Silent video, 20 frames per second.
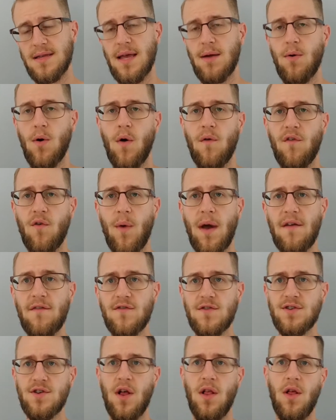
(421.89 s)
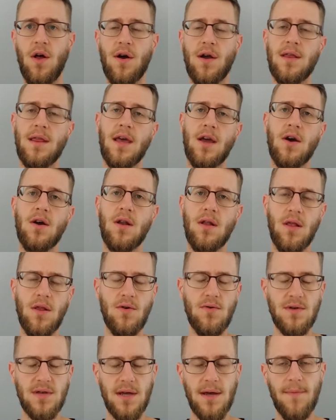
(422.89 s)
they were overweight for so long and they couldn't
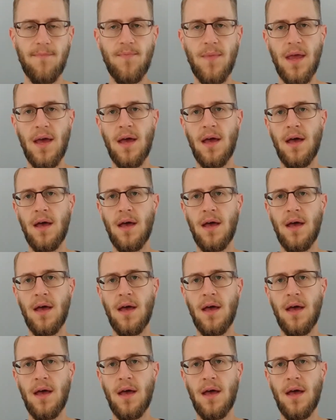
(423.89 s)
lose it,